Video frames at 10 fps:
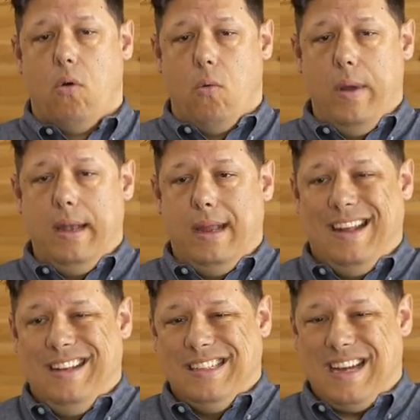When
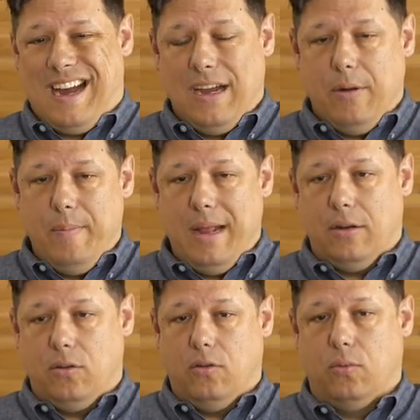an entire
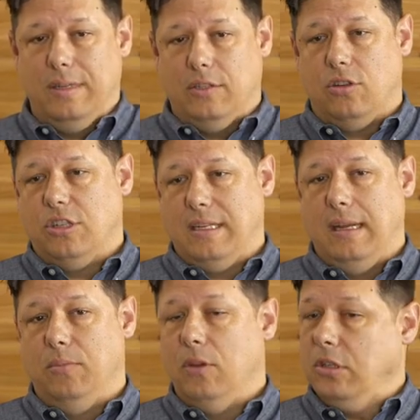medical research
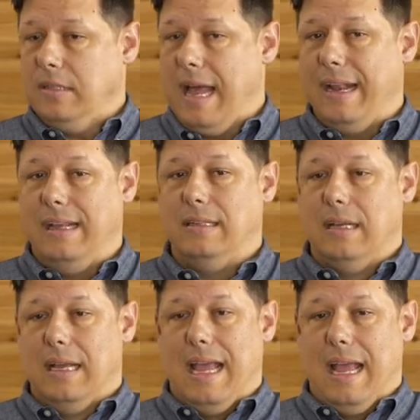team looks at it